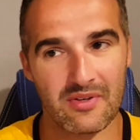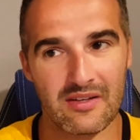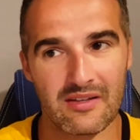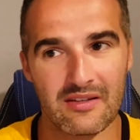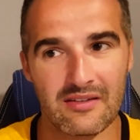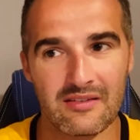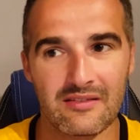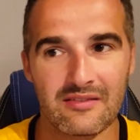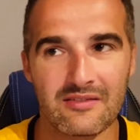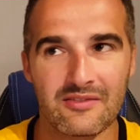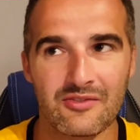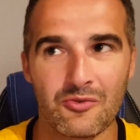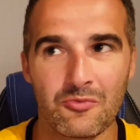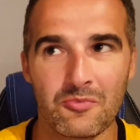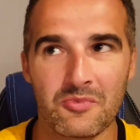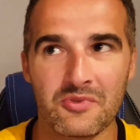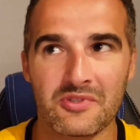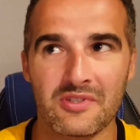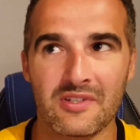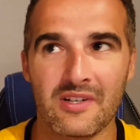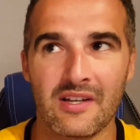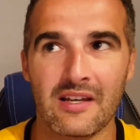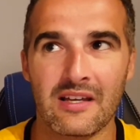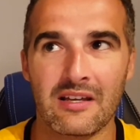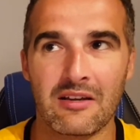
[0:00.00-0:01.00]
It's
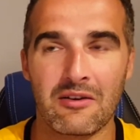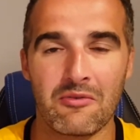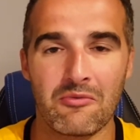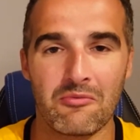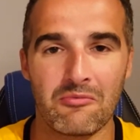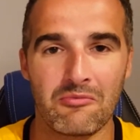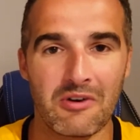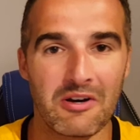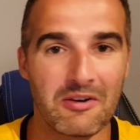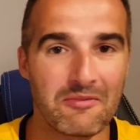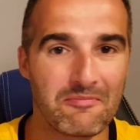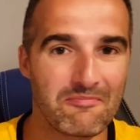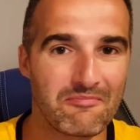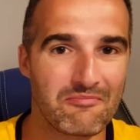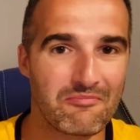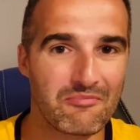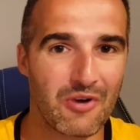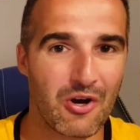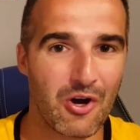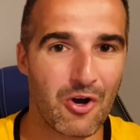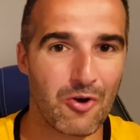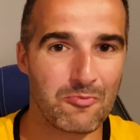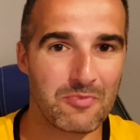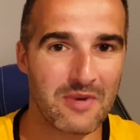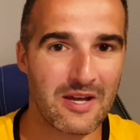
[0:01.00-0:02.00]
almost like, right, we're
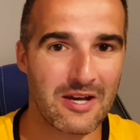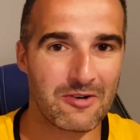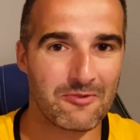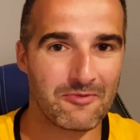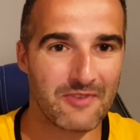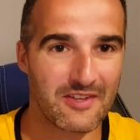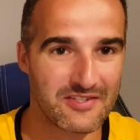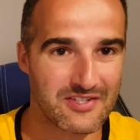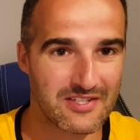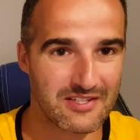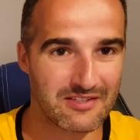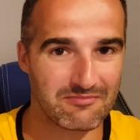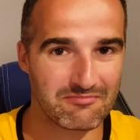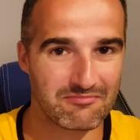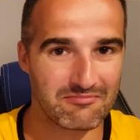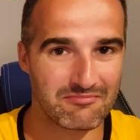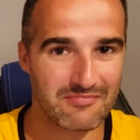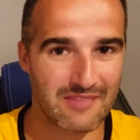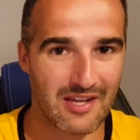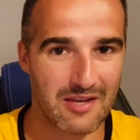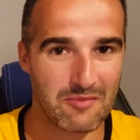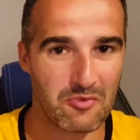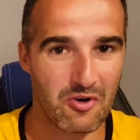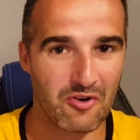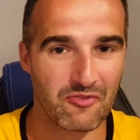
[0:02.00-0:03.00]
home now, that's it,
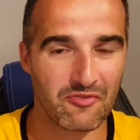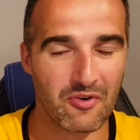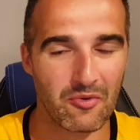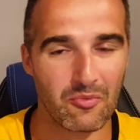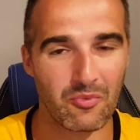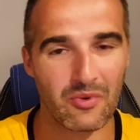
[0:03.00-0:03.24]
game over.